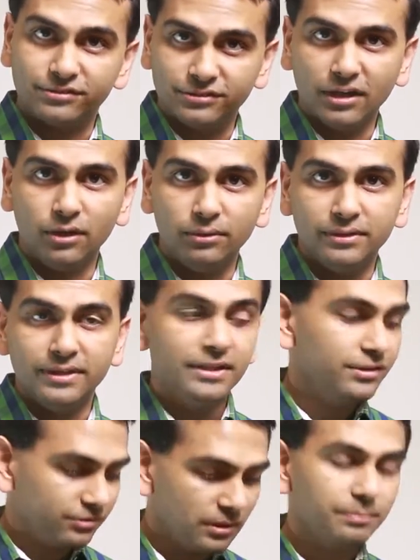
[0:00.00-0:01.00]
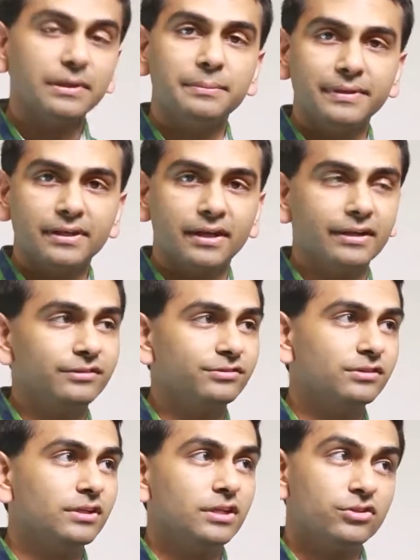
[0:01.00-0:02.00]
So simply
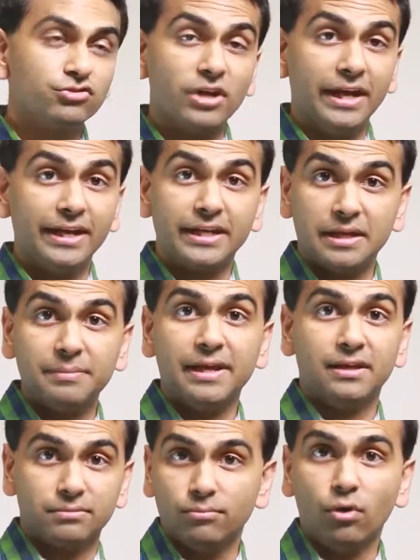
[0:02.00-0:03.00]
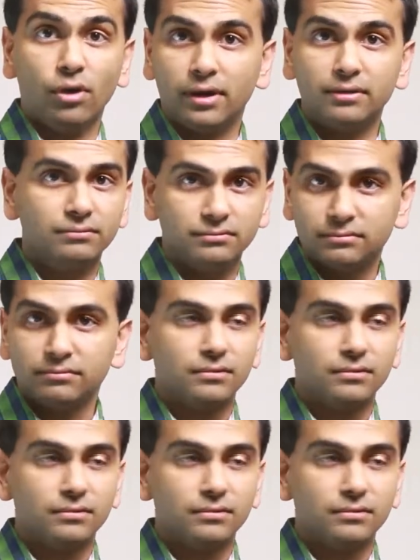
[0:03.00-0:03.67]
because China can make more,